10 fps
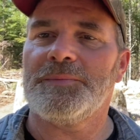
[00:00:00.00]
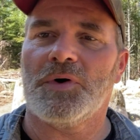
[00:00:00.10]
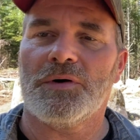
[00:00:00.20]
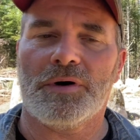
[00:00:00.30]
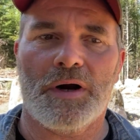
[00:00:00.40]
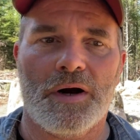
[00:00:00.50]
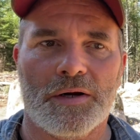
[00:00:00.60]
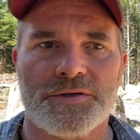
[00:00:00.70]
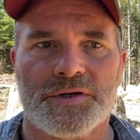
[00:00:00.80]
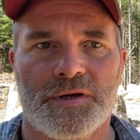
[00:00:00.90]
more
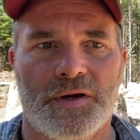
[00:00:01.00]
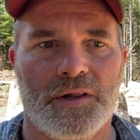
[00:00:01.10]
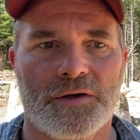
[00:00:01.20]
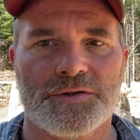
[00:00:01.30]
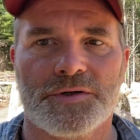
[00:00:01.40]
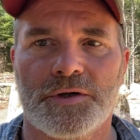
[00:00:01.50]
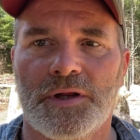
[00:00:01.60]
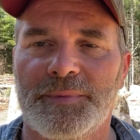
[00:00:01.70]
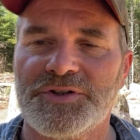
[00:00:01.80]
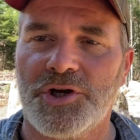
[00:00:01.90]
rocks, and it looks good.
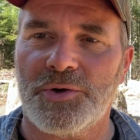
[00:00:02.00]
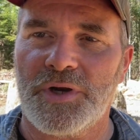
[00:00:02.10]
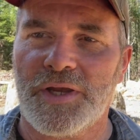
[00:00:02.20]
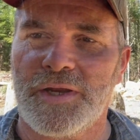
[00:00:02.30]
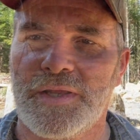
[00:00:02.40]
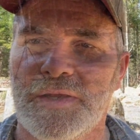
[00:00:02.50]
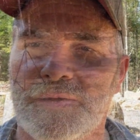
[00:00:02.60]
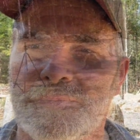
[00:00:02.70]
Let me show you what I got here.